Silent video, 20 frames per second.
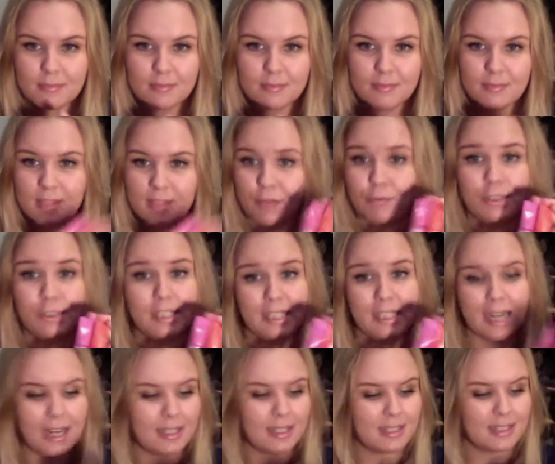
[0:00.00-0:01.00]
They're really
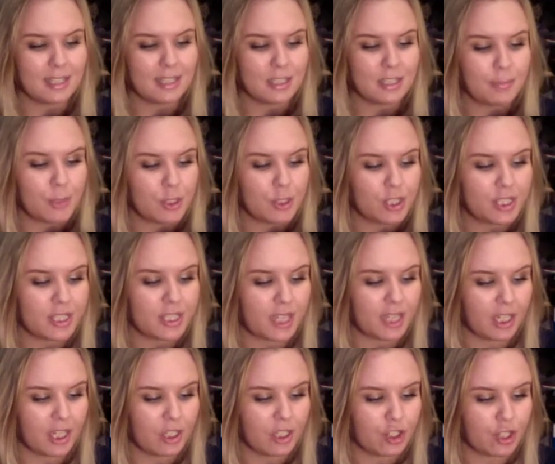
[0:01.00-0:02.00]
nice. They're supposed to
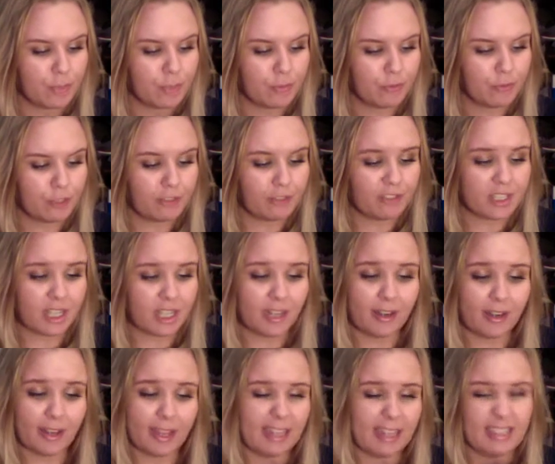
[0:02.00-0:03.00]
stay chip free for 10
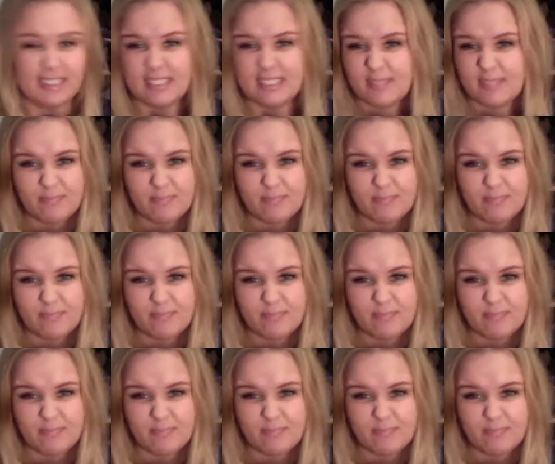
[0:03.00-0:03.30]
days.